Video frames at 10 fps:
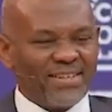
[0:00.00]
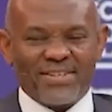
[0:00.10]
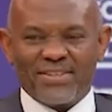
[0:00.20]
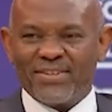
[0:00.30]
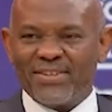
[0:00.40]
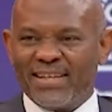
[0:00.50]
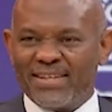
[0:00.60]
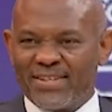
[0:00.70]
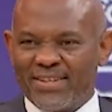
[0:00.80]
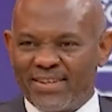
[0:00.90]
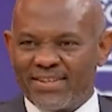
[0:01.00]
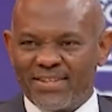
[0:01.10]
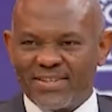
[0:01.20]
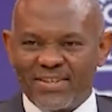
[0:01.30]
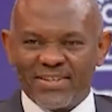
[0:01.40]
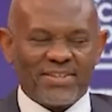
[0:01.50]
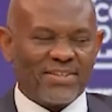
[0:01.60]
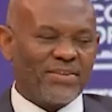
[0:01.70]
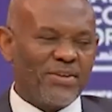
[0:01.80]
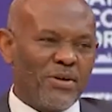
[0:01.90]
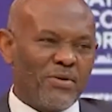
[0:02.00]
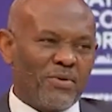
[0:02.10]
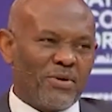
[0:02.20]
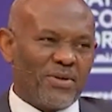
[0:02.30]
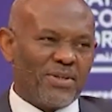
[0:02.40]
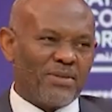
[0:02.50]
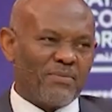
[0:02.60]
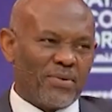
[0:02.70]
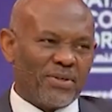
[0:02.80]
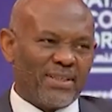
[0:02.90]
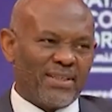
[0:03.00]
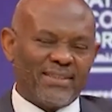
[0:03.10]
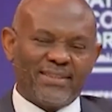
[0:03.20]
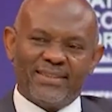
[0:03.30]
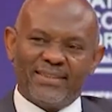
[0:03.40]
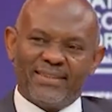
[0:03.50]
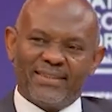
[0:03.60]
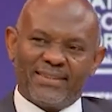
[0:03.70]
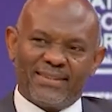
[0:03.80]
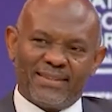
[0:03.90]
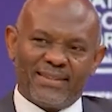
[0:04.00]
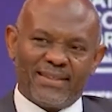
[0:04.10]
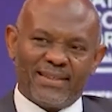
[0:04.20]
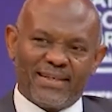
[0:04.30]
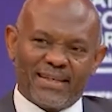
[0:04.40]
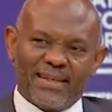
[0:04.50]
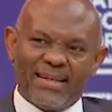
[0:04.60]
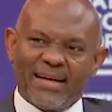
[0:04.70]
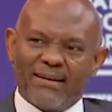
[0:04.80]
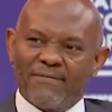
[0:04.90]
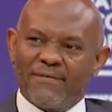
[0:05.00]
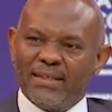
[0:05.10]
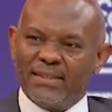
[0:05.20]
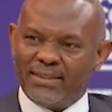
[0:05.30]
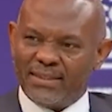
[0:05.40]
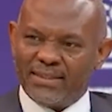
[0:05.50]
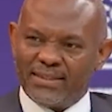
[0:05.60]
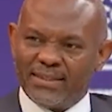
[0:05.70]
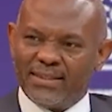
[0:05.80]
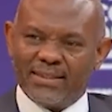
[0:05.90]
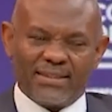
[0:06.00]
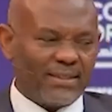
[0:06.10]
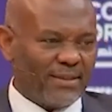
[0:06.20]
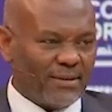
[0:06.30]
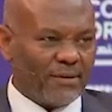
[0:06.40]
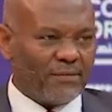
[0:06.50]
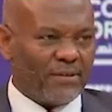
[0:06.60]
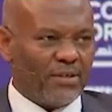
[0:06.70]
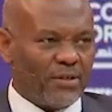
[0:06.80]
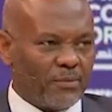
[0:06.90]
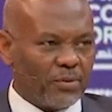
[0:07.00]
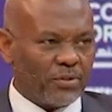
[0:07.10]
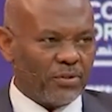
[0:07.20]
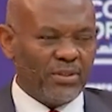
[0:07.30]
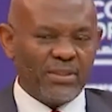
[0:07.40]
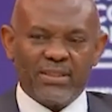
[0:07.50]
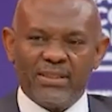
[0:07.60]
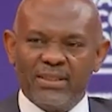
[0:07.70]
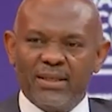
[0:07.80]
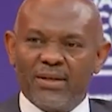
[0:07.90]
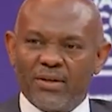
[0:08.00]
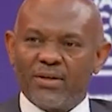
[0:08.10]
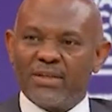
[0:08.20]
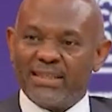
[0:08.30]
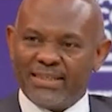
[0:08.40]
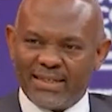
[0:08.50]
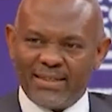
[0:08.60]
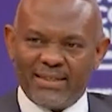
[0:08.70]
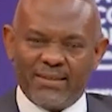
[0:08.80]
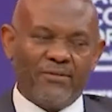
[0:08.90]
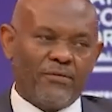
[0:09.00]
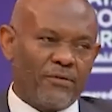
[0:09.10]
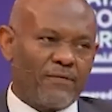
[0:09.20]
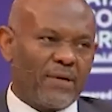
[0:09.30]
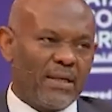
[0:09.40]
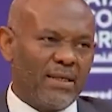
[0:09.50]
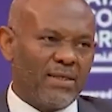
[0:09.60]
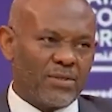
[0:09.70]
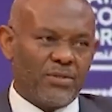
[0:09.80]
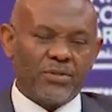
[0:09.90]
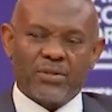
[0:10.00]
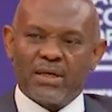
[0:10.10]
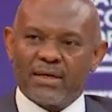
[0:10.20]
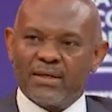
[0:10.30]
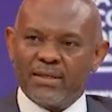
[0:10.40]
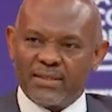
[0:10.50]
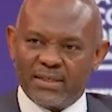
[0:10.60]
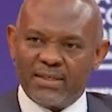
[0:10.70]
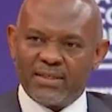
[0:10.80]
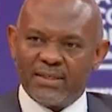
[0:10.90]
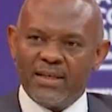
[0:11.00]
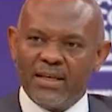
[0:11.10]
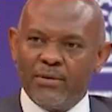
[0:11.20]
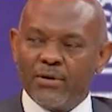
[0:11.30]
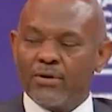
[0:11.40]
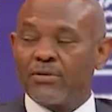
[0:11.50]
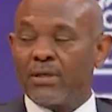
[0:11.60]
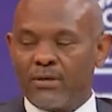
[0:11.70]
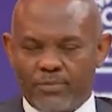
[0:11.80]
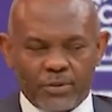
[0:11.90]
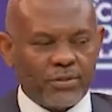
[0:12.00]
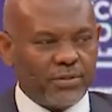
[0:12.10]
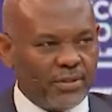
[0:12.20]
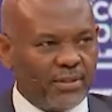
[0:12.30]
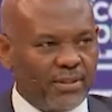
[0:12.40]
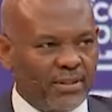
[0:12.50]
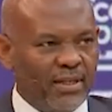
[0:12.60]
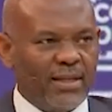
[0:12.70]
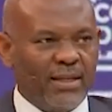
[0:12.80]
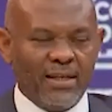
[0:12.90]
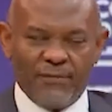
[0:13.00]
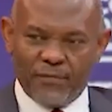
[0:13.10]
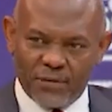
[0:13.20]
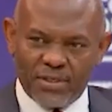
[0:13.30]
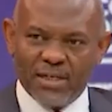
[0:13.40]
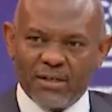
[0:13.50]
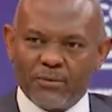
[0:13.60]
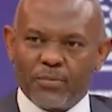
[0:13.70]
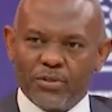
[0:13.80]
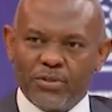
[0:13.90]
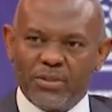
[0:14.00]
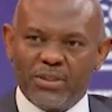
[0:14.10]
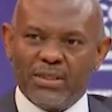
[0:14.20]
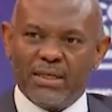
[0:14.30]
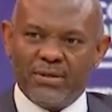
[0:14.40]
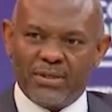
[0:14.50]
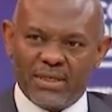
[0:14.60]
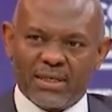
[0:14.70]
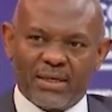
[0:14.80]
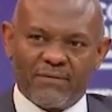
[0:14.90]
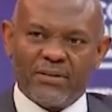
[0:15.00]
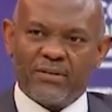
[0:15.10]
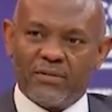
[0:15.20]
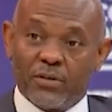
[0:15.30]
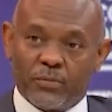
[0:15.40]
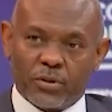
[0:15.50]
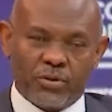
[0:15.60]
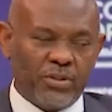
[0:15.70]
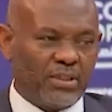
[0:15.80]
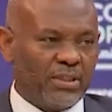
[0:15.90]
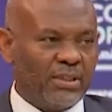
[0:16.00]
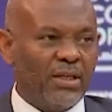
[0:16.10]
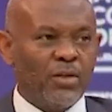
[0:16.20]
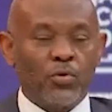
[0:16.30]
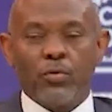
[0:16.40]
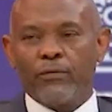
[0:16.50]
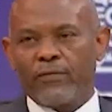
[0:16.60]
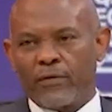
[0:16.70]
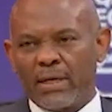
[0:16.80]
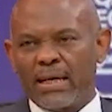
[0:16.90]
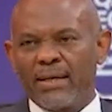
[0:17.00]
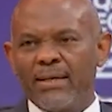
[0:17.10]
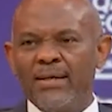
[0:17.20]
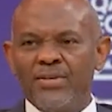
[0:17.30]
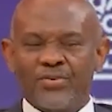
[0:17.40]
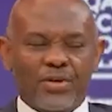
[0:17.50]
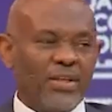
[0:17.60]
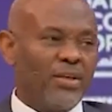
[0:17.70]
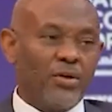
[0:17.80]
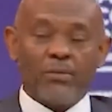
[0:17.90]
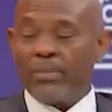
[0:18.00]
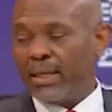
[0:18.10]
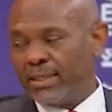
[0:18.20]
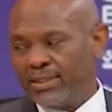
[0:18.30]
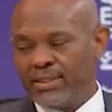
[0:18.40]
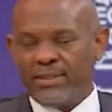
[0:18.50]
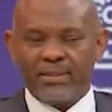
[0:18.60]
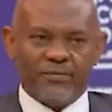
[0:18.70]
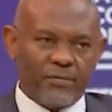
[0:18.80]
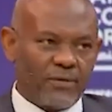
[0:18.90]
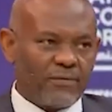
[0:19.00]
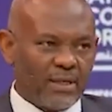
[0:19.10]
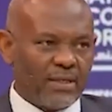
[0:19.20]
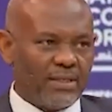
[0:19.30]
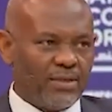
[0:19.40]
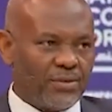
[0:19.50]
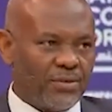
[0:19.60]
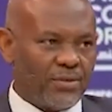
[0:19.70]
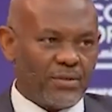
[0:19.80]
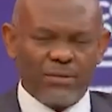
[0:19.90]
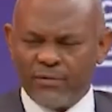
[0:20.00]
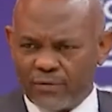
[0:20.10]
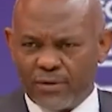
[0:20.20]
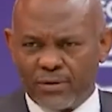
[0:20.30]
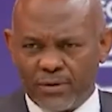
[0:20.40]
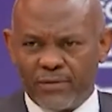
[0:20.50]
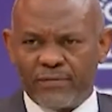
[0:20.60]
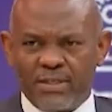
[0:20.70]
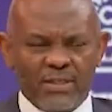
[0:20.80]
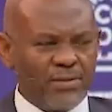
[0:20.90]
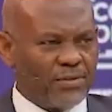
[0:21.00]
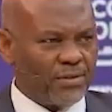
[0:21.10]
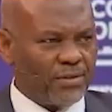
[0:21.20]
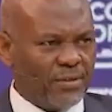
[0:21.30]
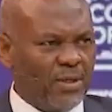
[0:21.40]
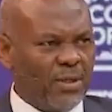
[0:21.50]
losses also. But what's important is taking advantage of the opportunity or the challenge. If you find a solution around the challenge, it becomes an opportunity. If you see an opportunity and you take advantage of the opportunity to further strengthen your balance sheet, if you're a financial institution, even for non-financial institutions,